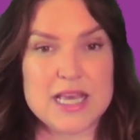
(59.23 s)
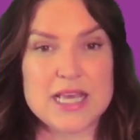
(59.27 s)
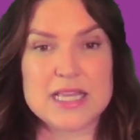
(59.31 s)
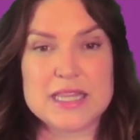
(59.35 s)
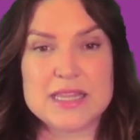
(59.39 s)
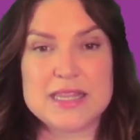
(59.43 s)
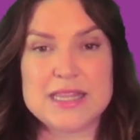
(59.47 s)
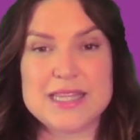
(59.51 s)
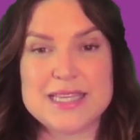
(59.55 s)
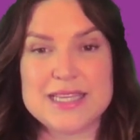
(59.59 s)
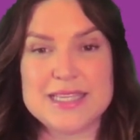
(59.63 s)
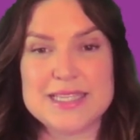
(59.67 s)

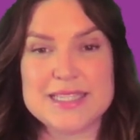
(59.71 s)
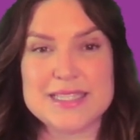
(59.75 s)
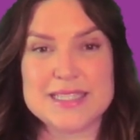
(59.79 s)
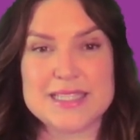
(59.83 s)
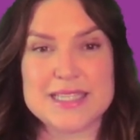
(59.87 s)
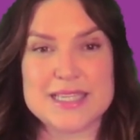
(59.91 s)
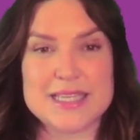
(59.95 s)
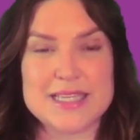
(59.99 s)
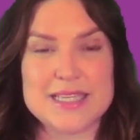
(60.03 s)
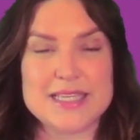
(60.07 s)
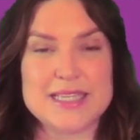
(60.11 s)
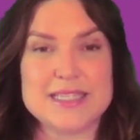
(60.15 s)
This
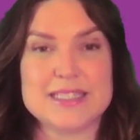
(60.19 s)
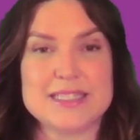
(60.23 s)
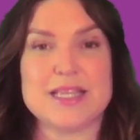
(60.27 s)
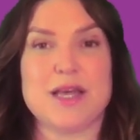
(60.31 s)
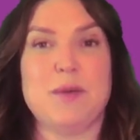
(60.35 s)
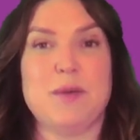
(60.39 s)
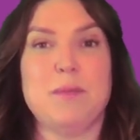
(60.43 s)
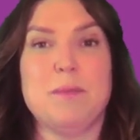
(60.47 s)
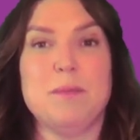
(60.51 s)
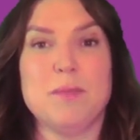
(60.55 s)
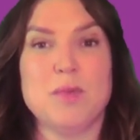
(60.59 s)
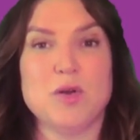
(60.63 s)
is a
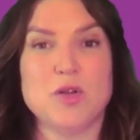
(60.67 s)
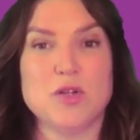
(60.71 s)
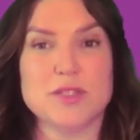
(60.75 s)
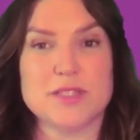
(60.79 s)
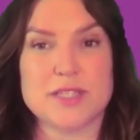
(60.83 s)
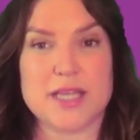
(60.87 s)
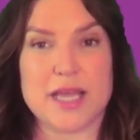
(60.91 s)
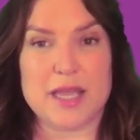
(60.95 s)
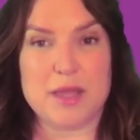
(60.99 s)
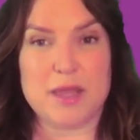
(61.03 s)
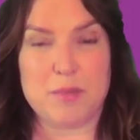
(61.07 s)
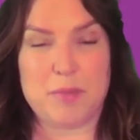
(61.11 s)

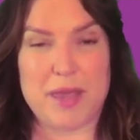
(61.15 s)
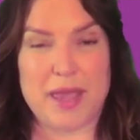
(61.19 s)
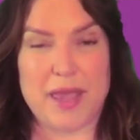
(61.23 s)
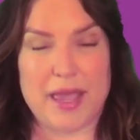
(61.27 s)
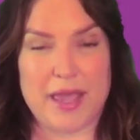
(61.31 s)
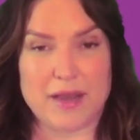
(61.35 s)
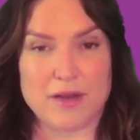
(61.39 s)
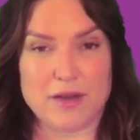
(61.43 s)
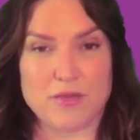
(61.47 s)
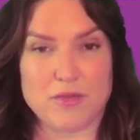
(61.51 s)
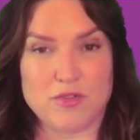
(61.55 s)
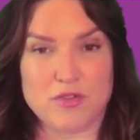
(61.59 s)

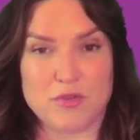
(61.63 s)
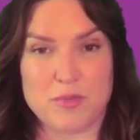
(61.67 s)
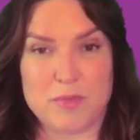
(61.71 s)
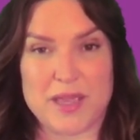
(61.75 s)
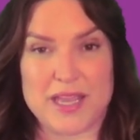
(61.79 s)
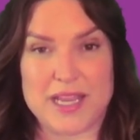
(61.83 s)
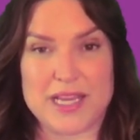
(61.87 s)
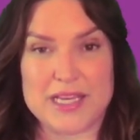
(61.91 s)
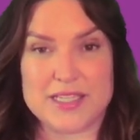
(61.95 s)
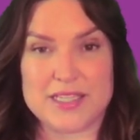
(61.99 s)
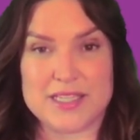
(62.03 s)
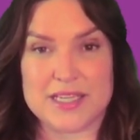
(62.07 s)
multi-paneled
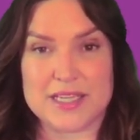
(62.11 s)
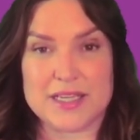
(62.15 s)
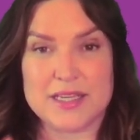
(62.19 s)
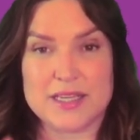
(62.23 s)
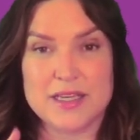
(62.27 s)
painting.